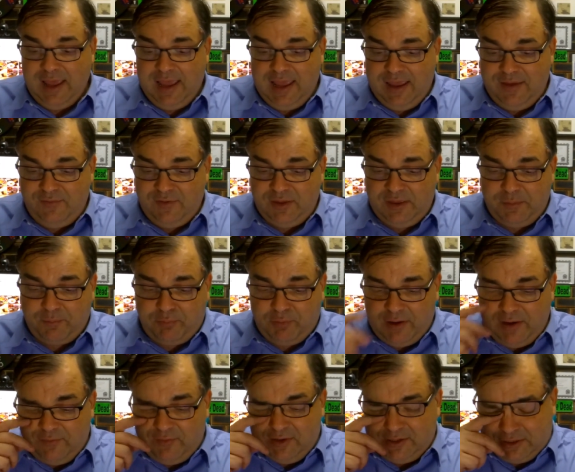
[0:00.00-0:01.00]
Even the
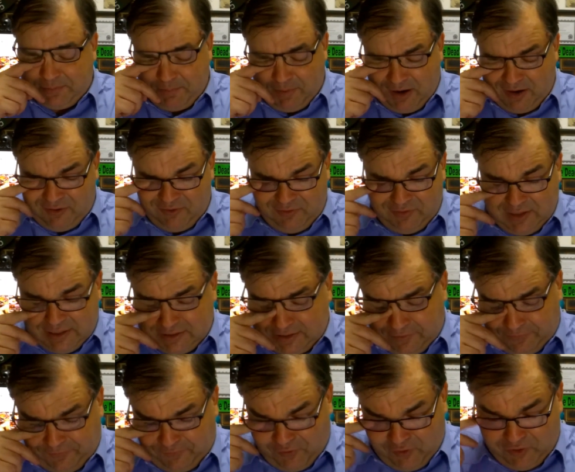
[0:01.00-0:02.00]
previous model, that's the
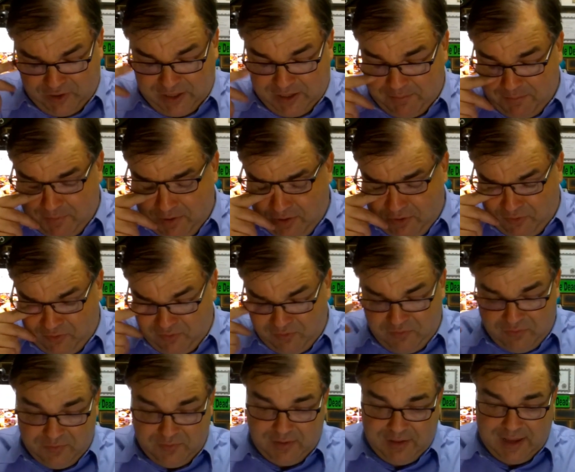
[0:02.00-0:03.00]
40
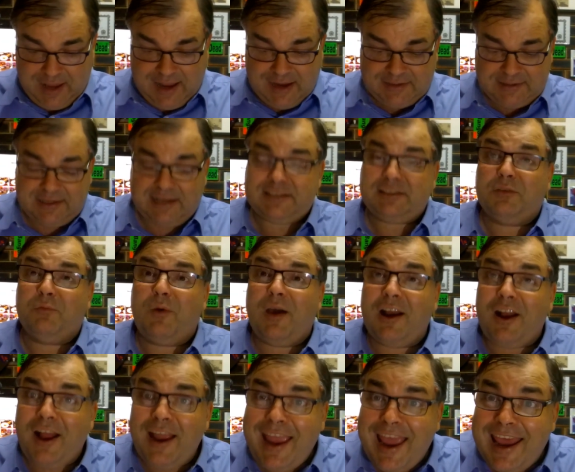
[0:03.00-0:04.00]
mil, yes, that's the one
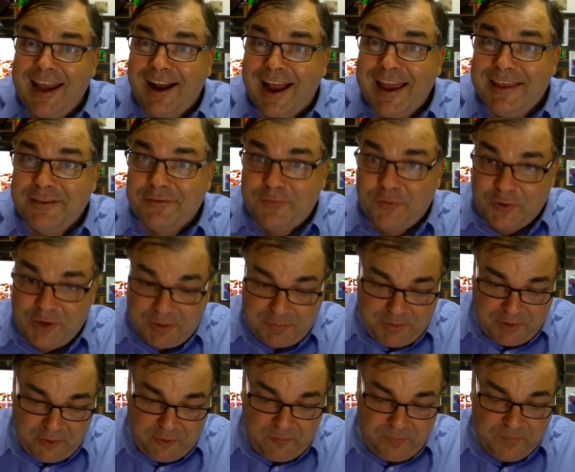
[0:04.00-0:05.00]
I had. I had the 40
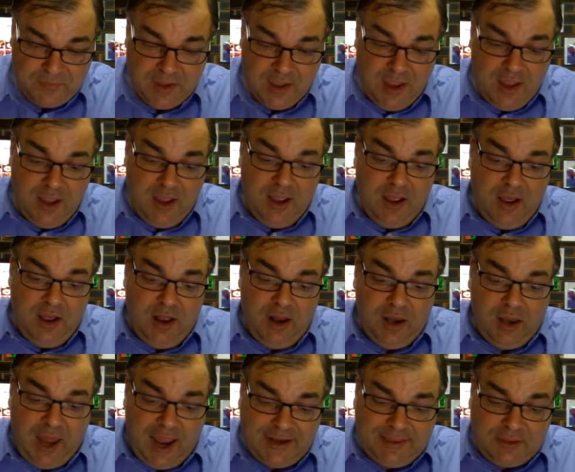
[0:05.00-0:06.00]
mil.
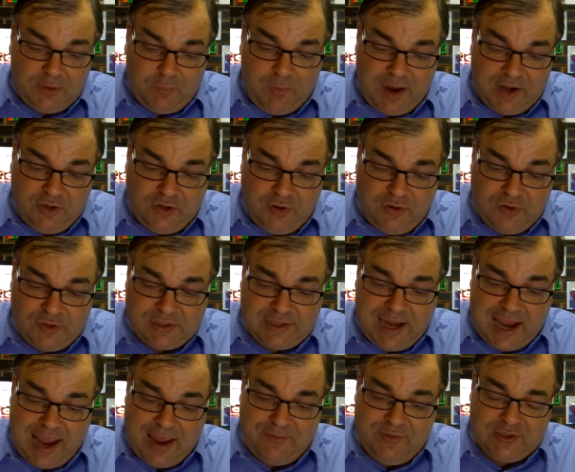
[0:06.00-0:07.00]
Like the one you used
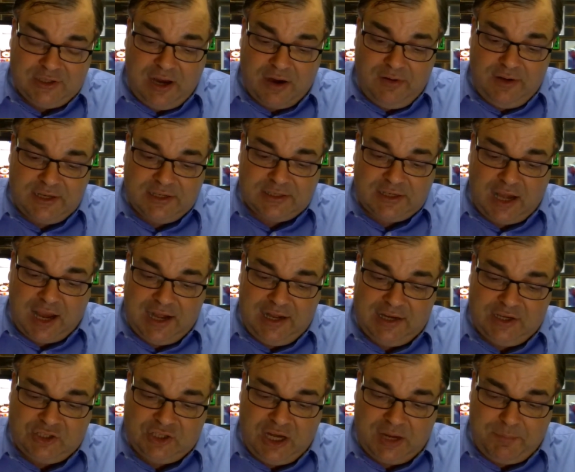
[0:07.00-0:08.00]
to have is only
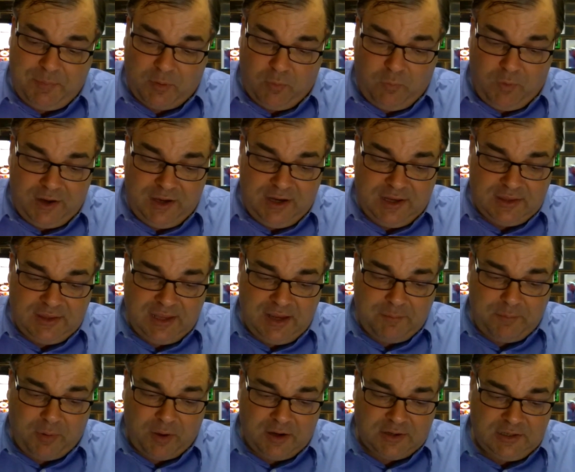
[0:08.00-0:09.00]
slightly cheaper. What do you
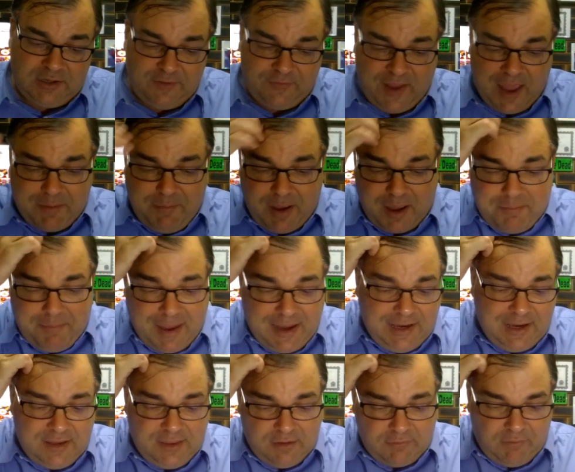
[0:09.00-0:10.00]
think, Pontiff? Am I
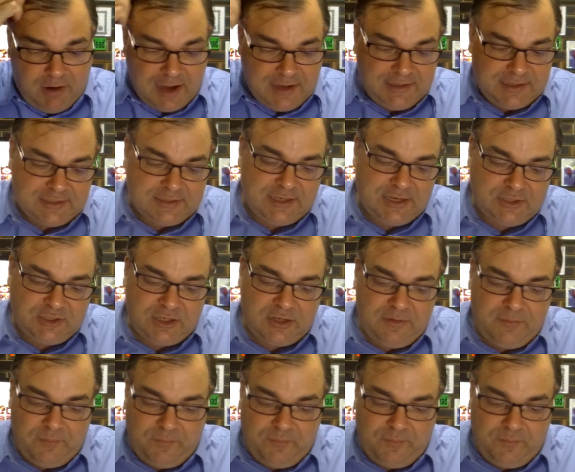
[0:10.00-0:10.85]
making the right decision?